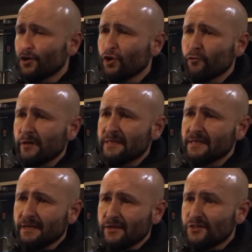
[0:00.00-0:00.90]
currently
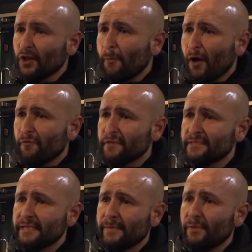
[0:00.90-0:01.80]
sitting in the top half of
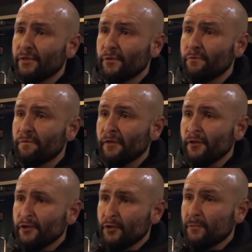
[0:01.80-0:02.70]
the table and
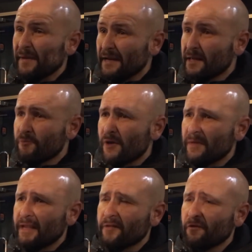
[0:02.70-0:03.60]
who've been in the
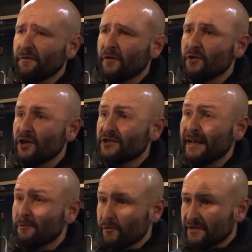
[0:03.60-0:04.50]
Premier League for a few years
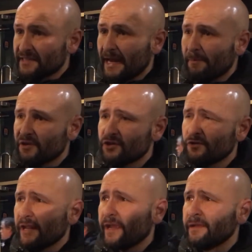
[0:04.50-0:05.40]
now. They're established
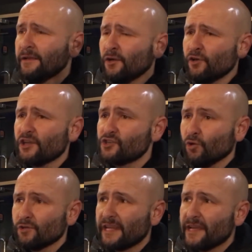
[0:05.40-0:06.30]
under
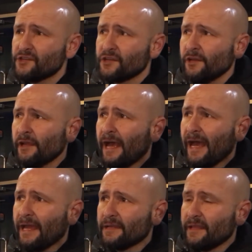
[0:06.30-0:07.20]
Sean Dyche,
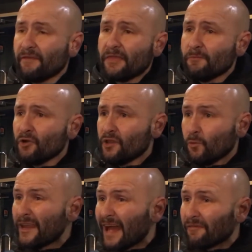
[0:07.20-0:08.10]
and they've had the money
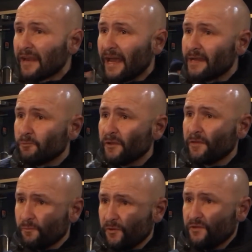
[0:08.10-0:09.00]
that we haven't had with
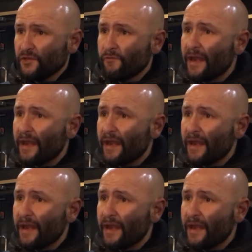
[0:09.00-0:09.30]
2